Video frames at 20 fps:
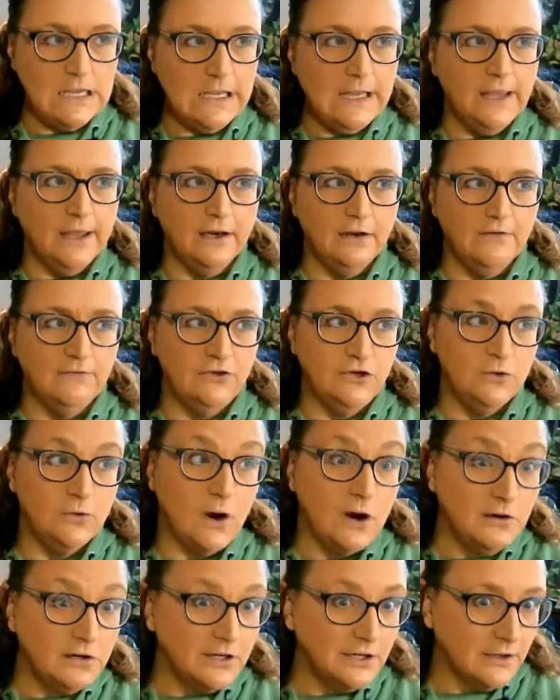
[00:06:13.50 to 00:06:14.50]
And if you
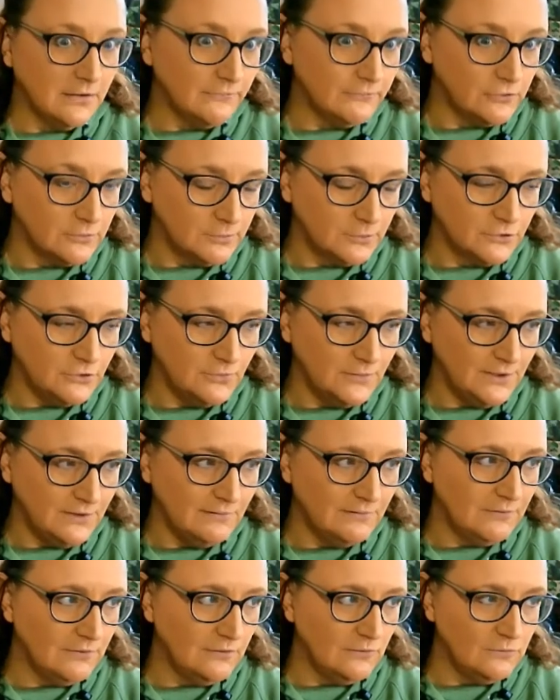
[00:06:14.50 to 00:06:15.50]
are uncomfortable doing
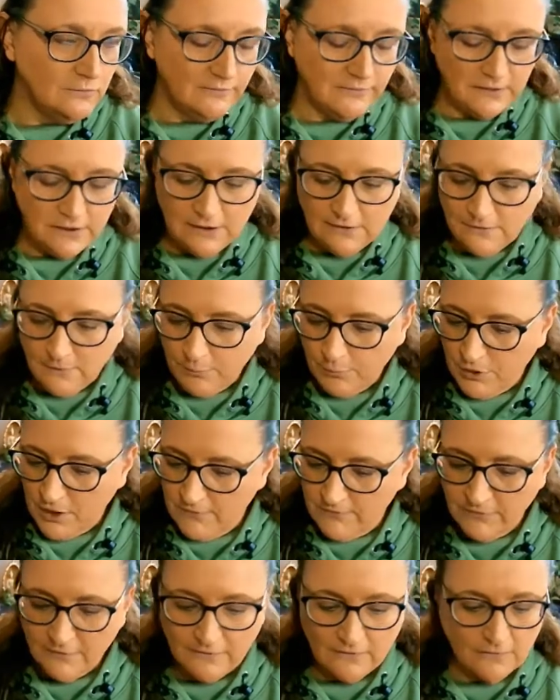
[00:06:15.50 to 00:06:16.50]
so, sit in the
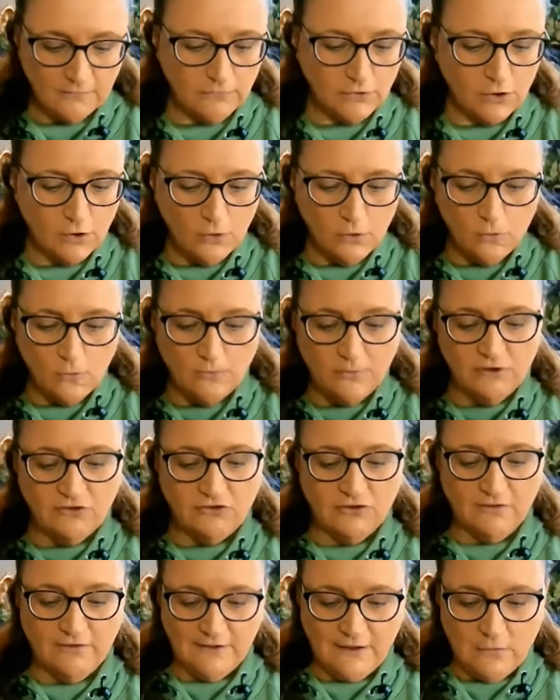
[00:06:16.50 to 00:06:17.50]
privacy of your home and
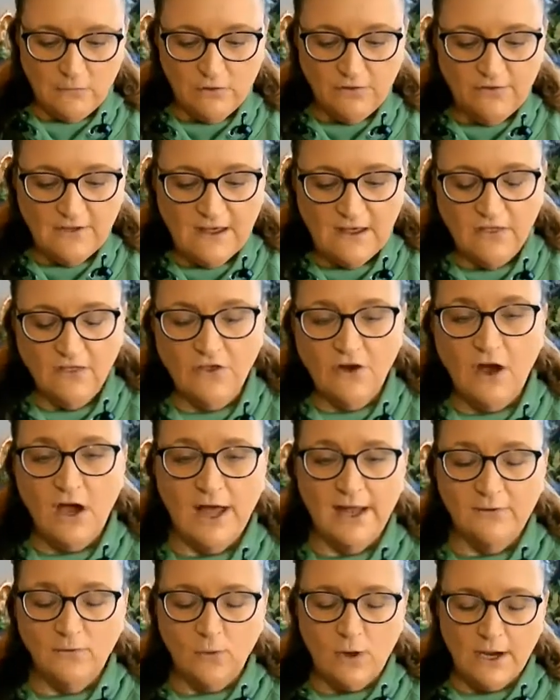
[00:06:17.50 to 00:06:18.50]
just sit with that thought.
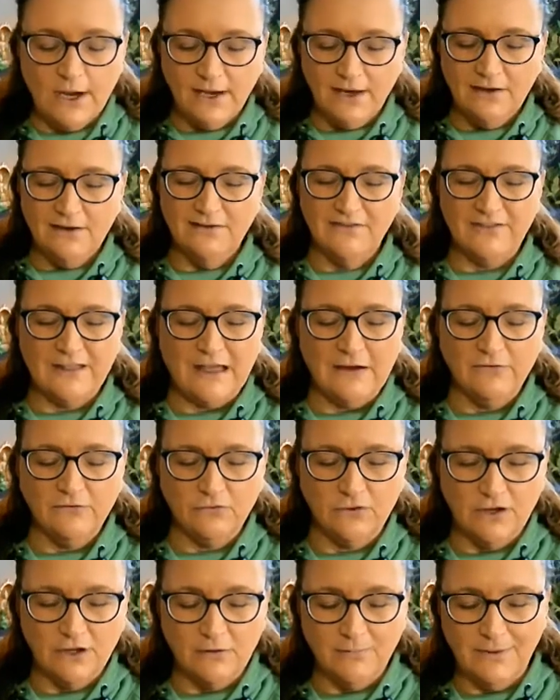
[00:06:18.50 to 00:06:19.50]
Why does that
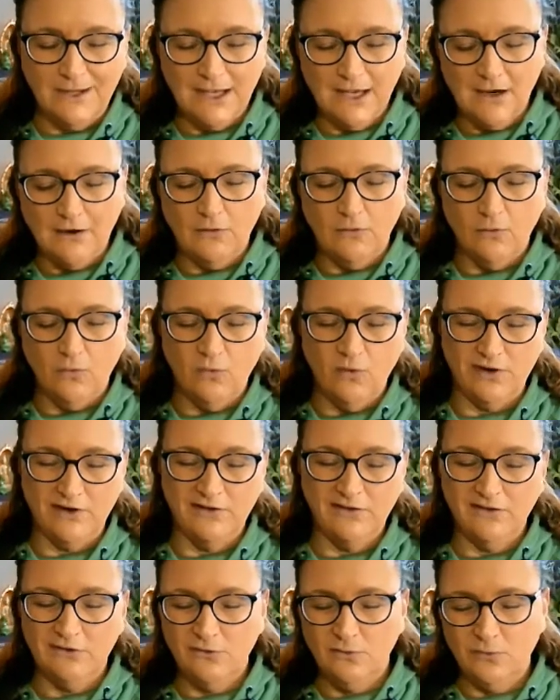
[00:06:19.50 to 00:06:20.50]
freak me out? What is
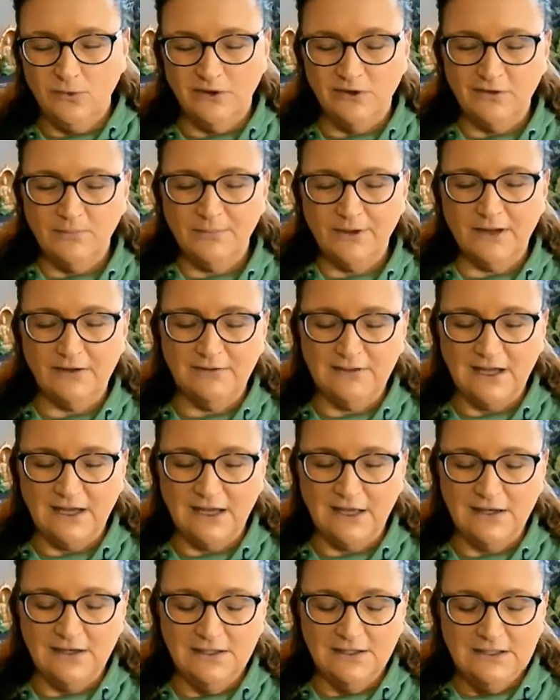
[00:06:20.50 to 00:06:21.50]
so weird about
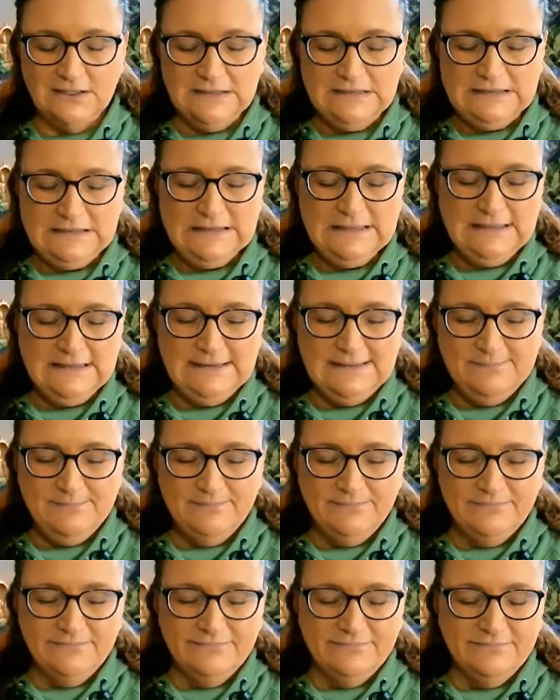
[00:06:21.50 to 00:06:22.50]
that?
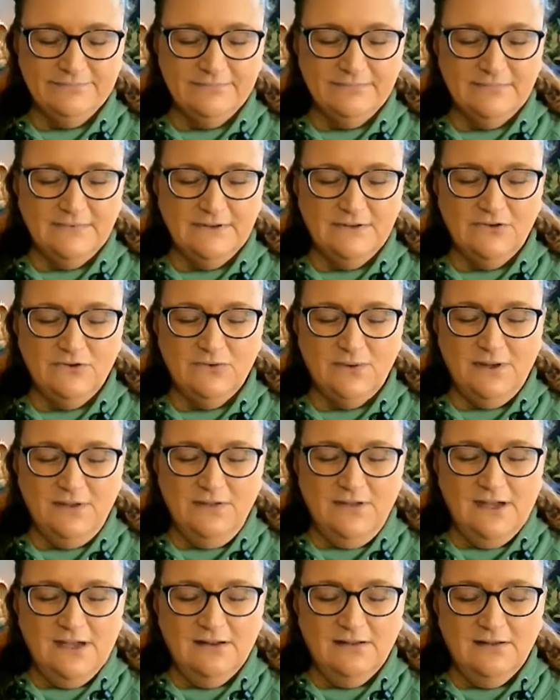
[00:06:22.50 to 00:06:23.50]
Do I
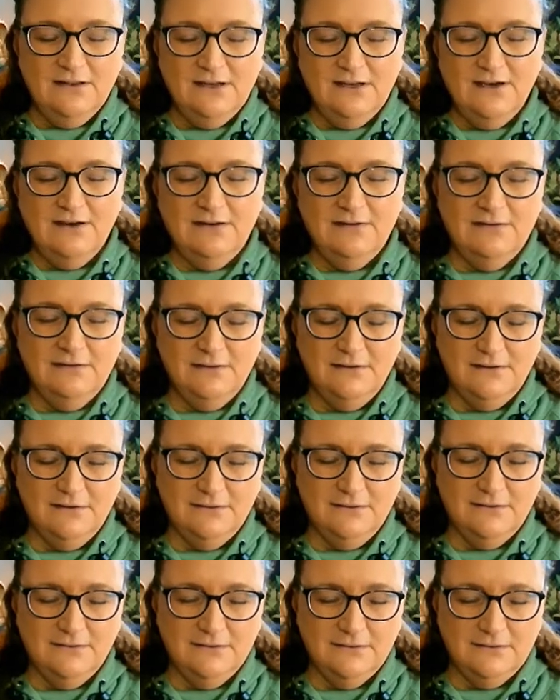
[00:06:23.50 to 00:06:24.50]
think it's going to
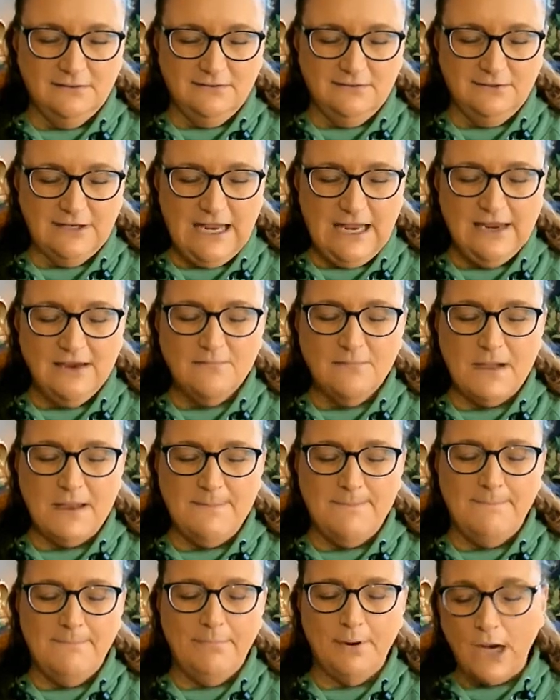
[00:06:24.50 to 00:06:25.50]
take my
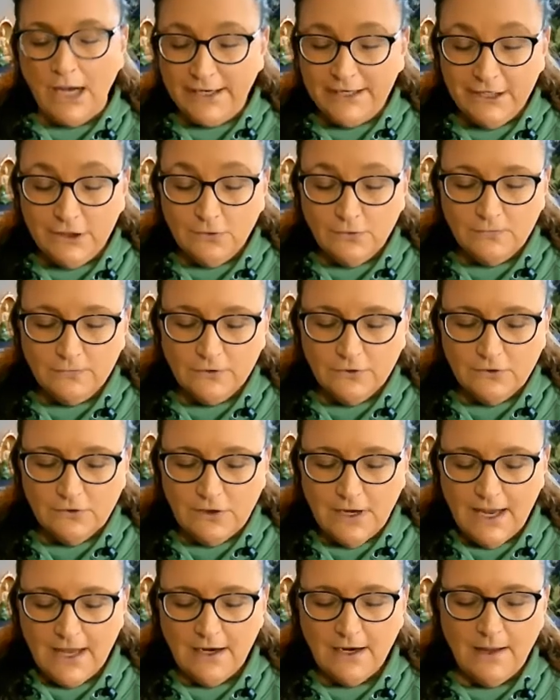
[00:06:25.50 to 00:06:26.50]
body over
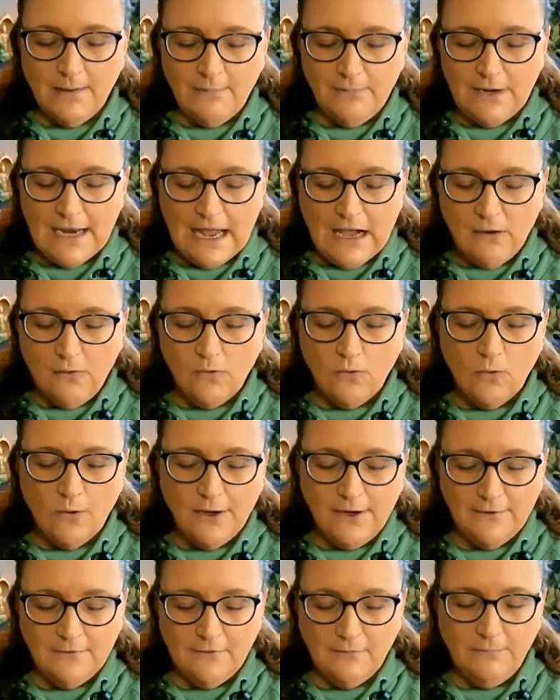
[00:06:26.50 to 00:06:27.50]
and I'm now going
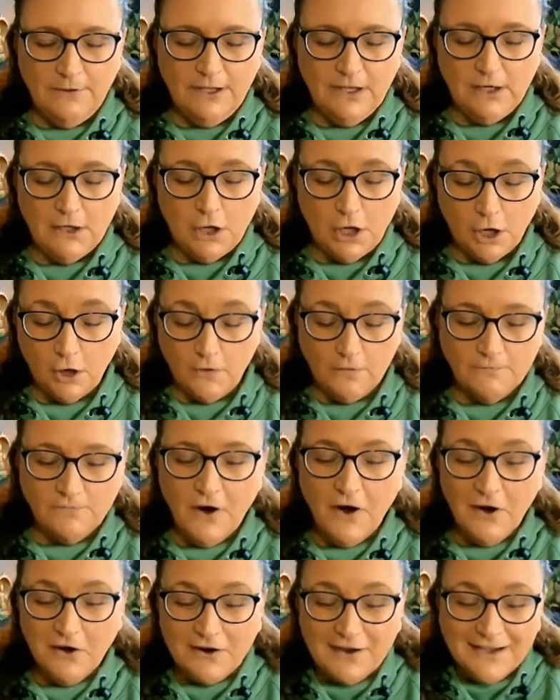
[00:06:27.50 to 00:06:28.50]
to be an
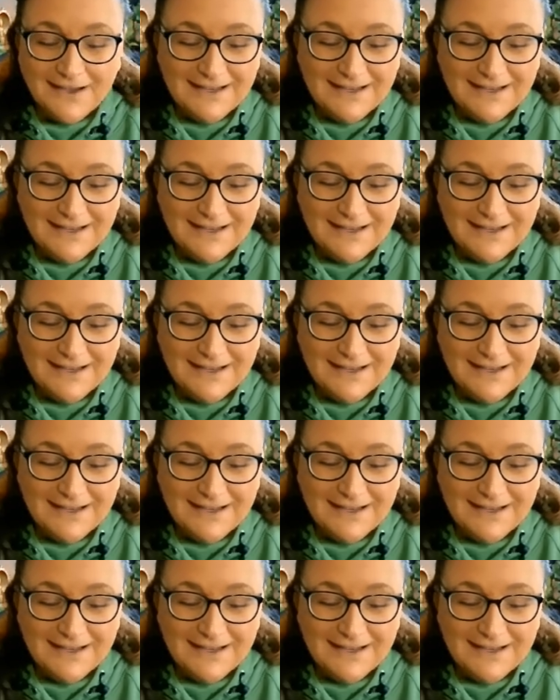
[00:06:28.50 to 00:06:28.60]
aardvark?